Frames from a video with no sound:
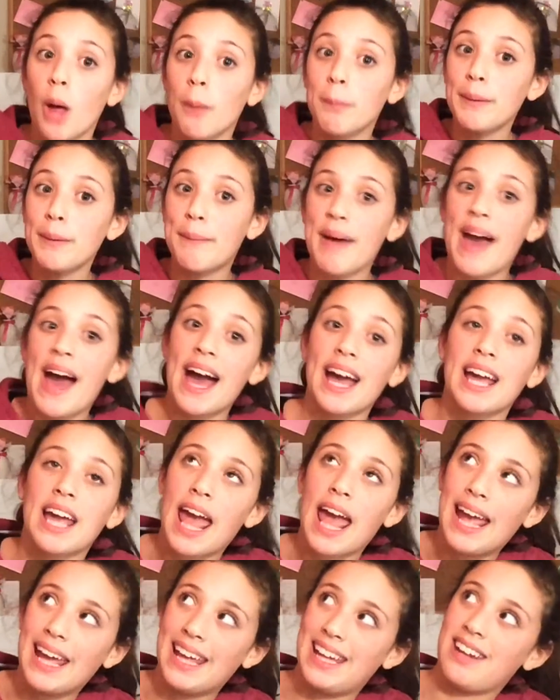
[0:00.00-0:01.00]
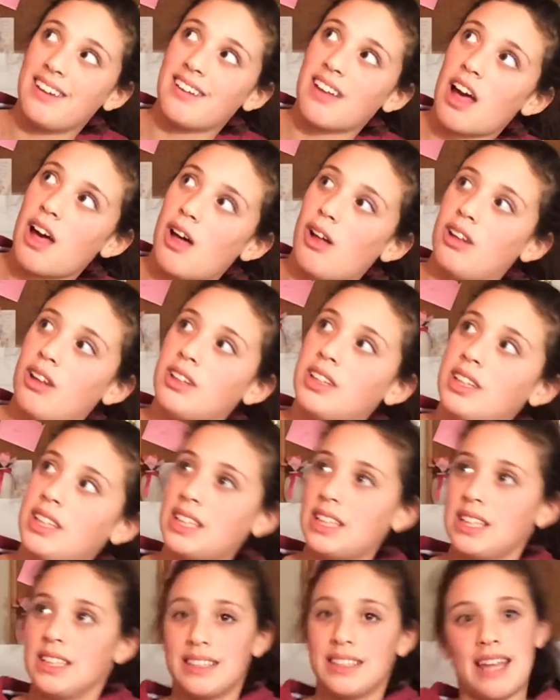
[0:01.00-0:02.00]
I'll be back and I'll,
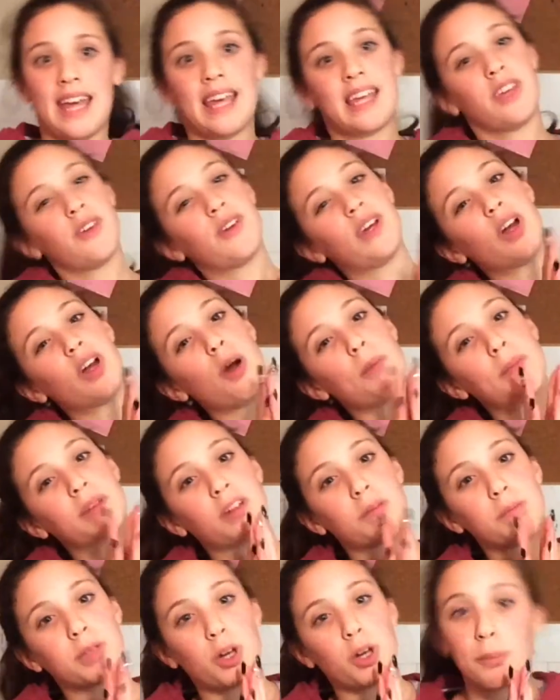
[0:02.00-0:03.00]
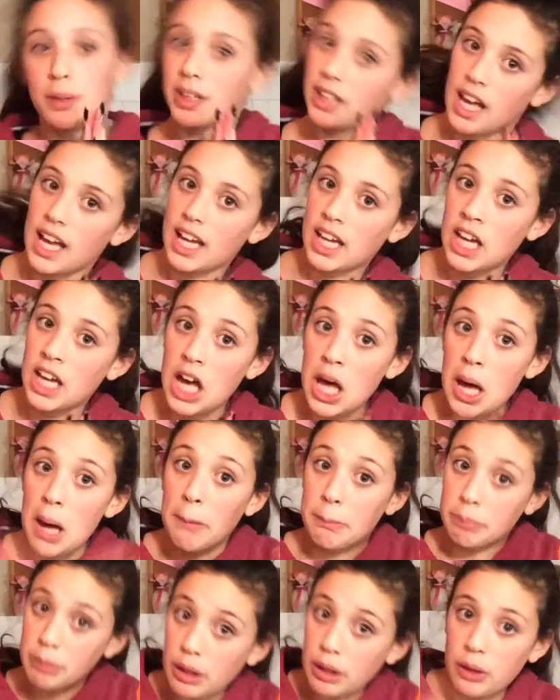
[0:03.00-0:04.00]
like, you can comment down below be like,
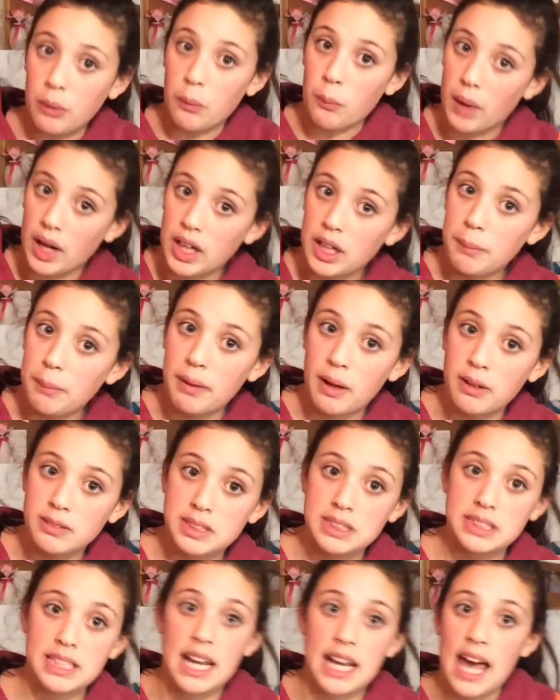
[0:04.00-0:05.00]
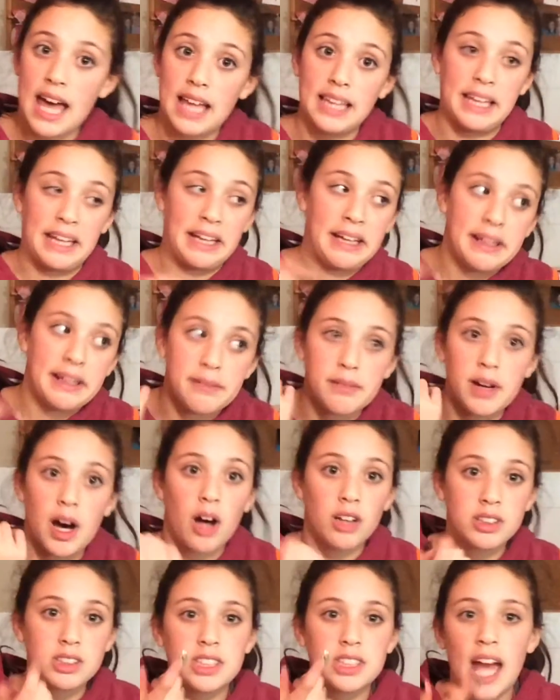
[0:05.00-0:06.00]
Brooke, where are you posting at? Like,
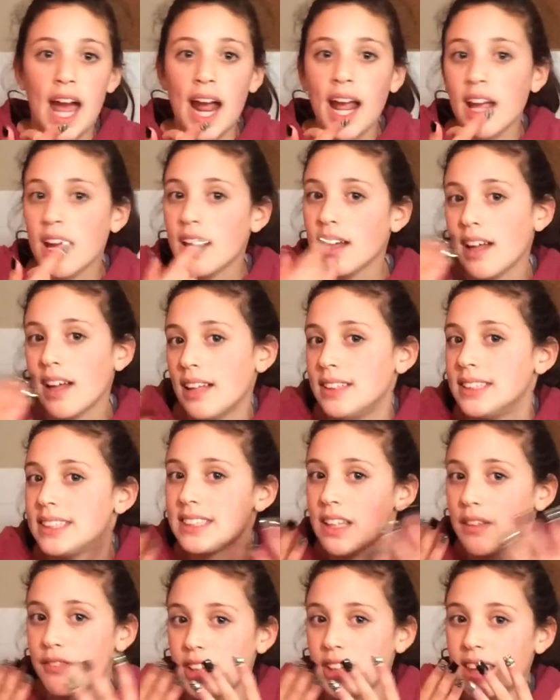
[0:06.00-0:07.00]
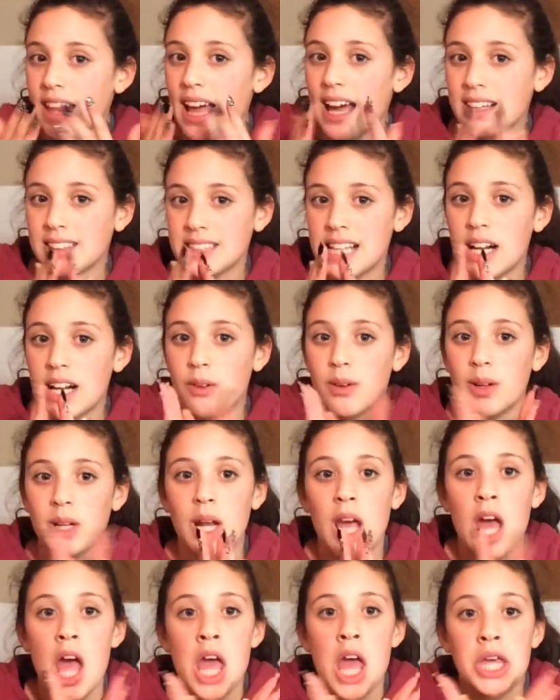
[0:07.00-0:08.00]
I'll check and stuff like that because I go
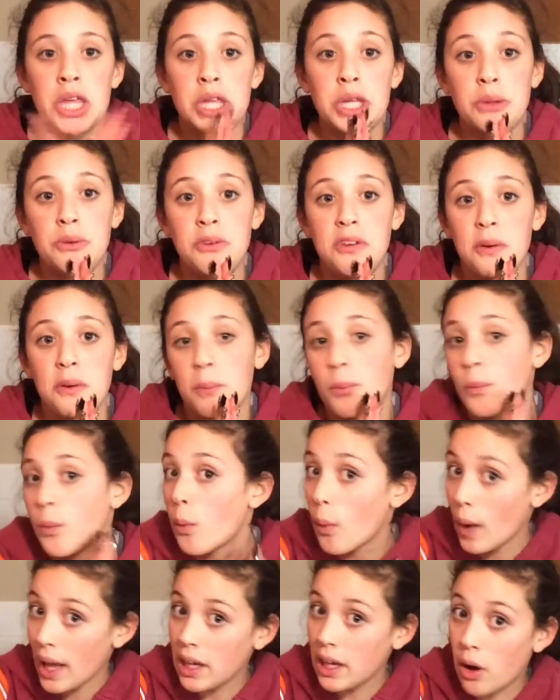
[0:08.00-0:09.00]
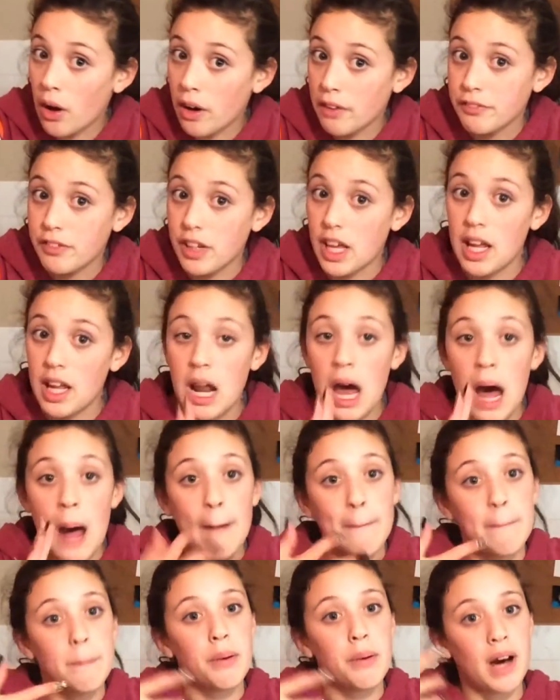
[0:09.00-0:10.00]
on YouTube quite often.
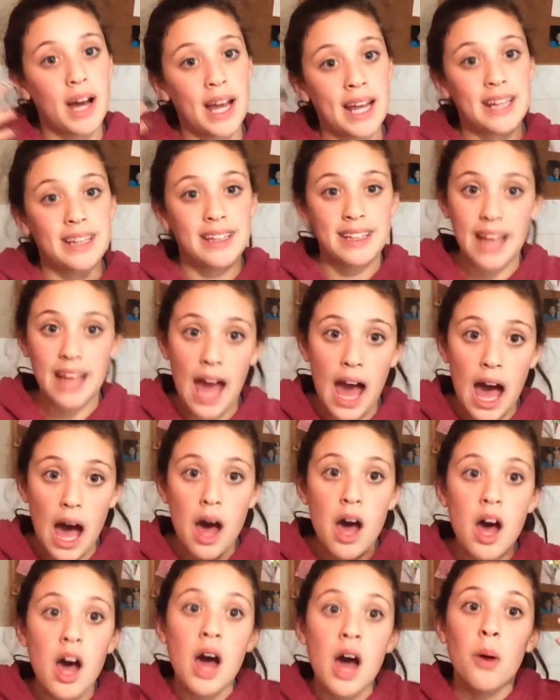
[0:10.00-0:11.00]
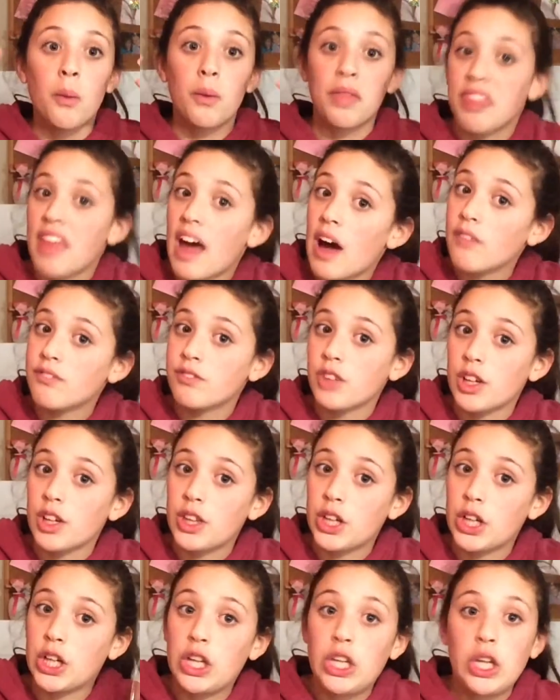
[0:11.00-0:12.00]
But yeah, without
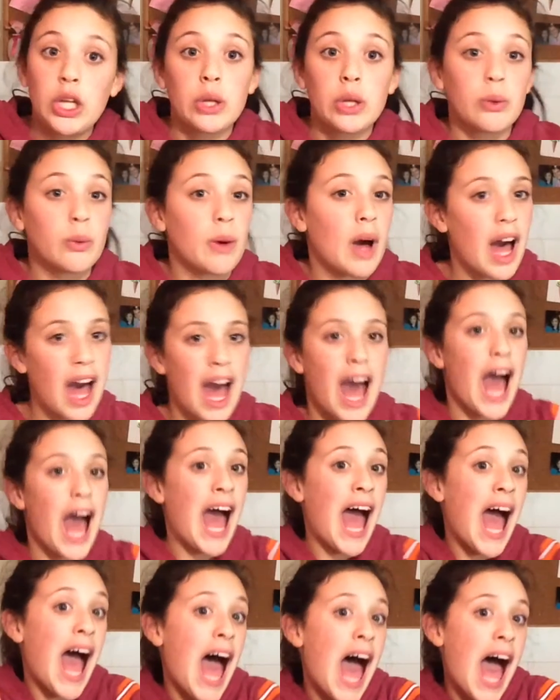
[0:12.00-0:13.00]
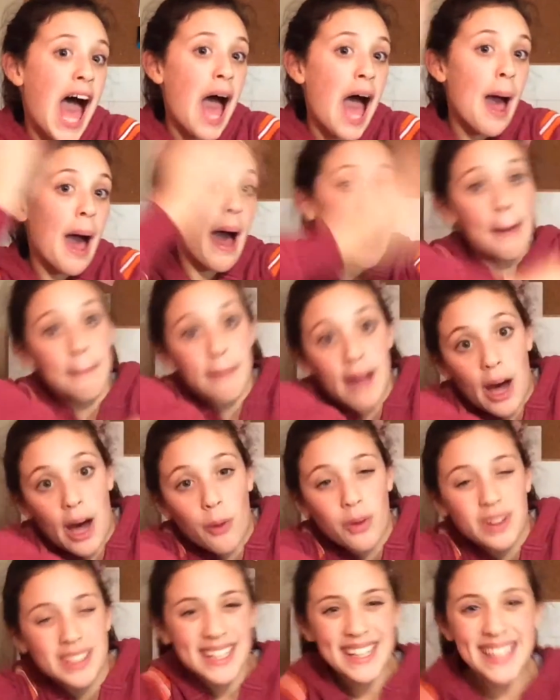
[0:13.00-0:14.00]
further ado, I'm
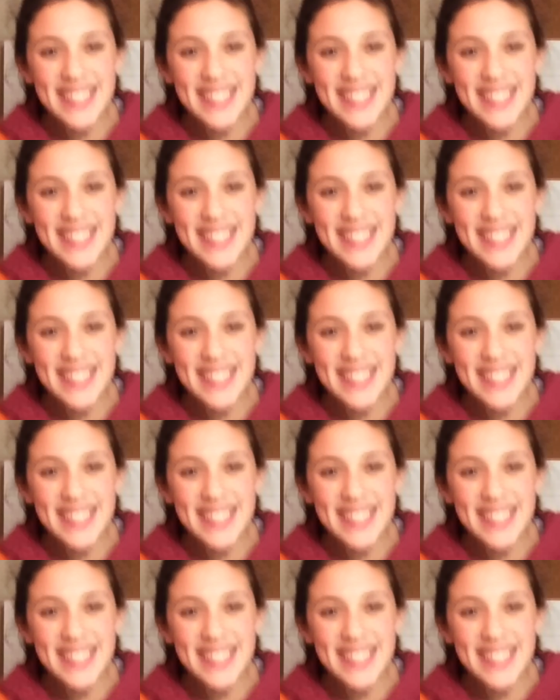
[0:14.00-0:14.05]
out.